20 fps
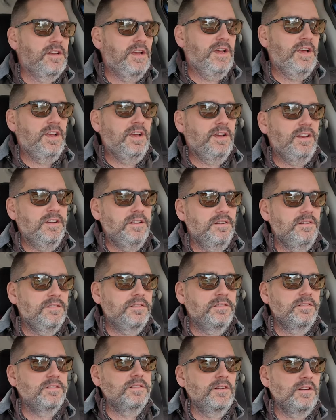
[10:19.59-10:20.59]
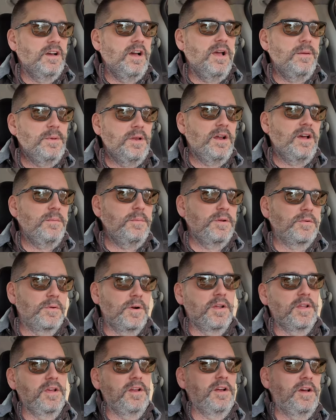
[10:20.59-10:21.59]
And I mean, I've been
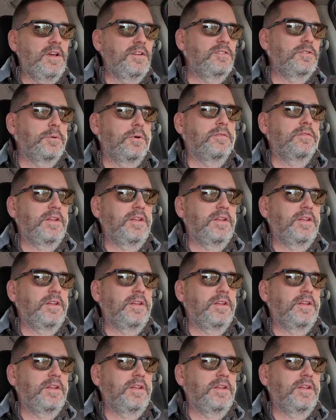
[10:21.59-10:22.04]
running an ISO